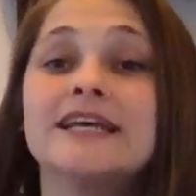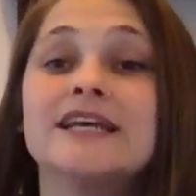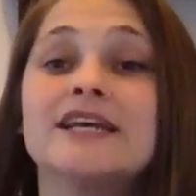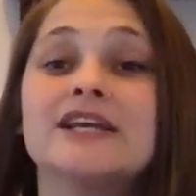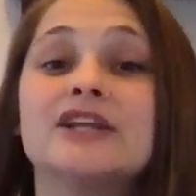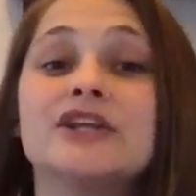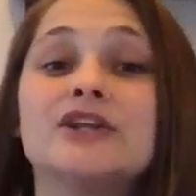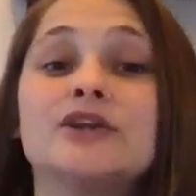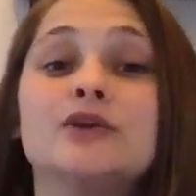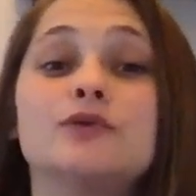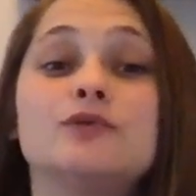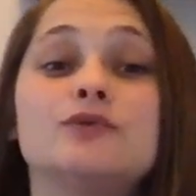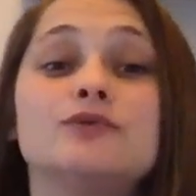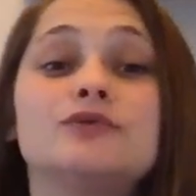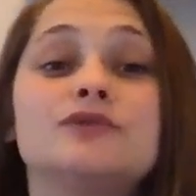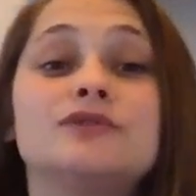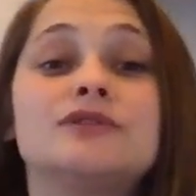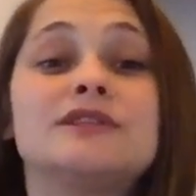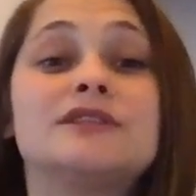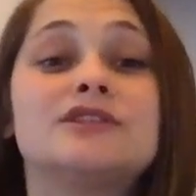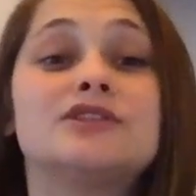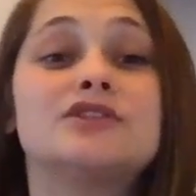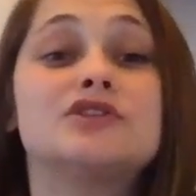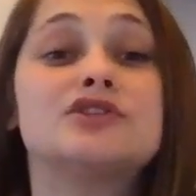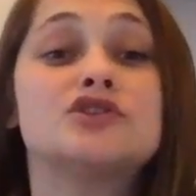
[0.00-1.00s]
you
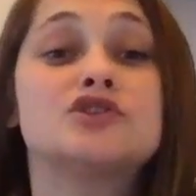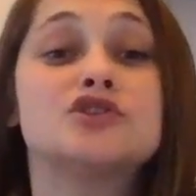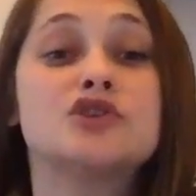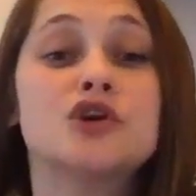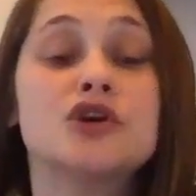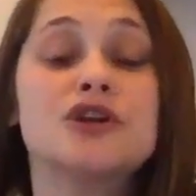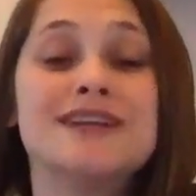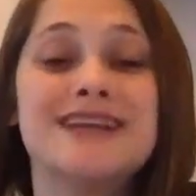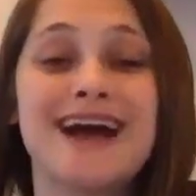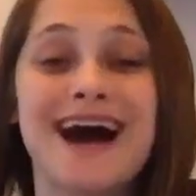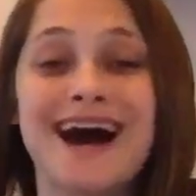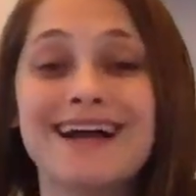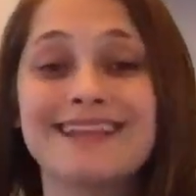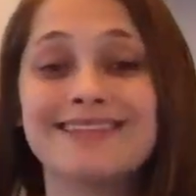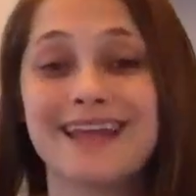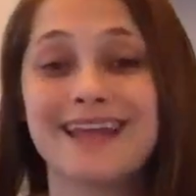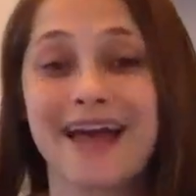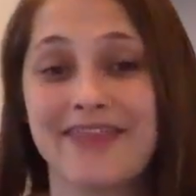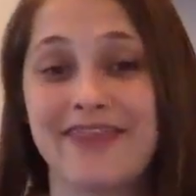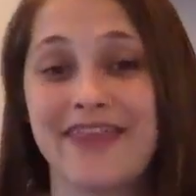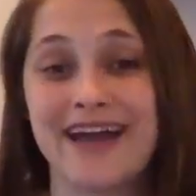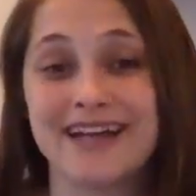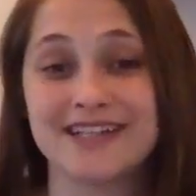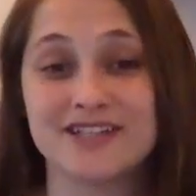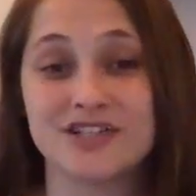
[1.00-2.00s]
should not let
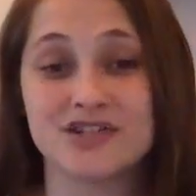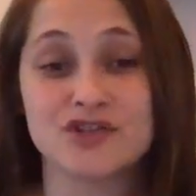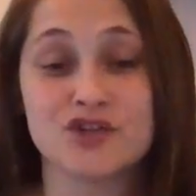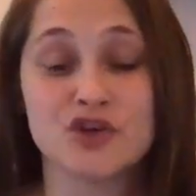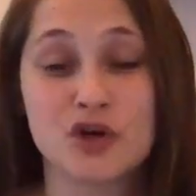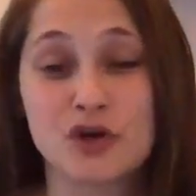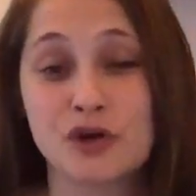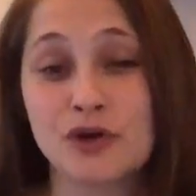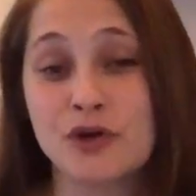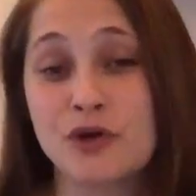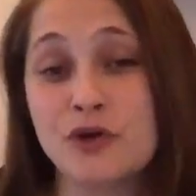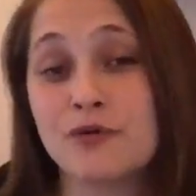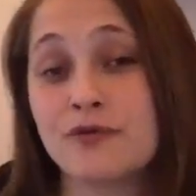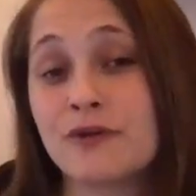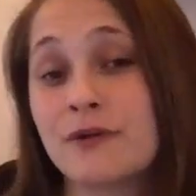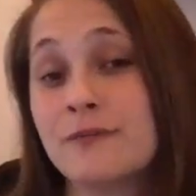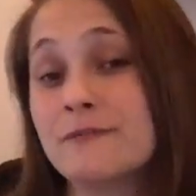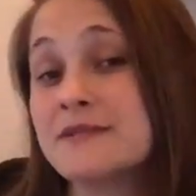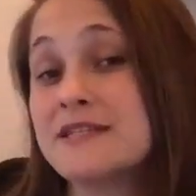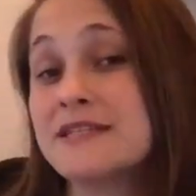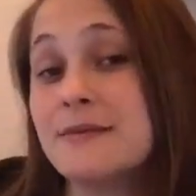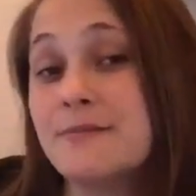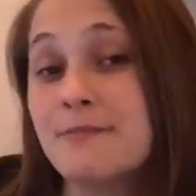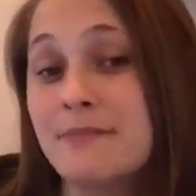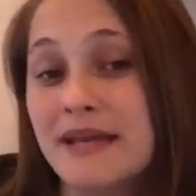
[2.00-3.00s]
that deter you from
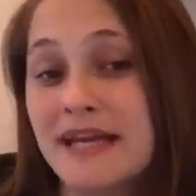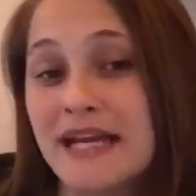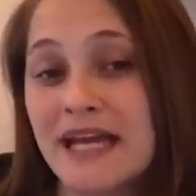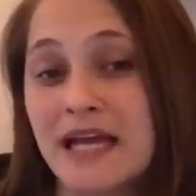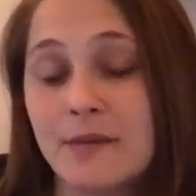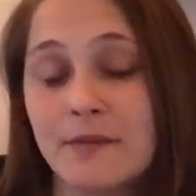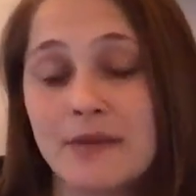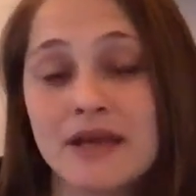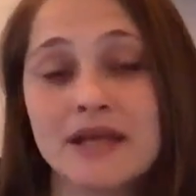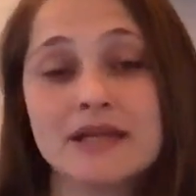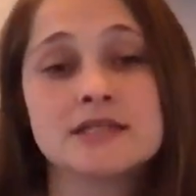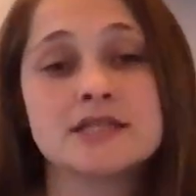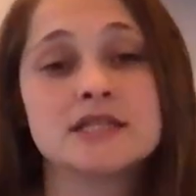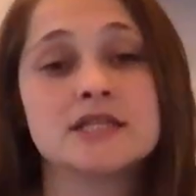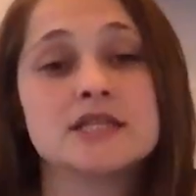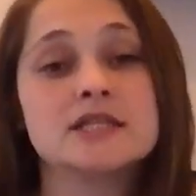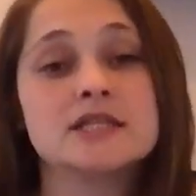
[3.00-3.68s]
submitting because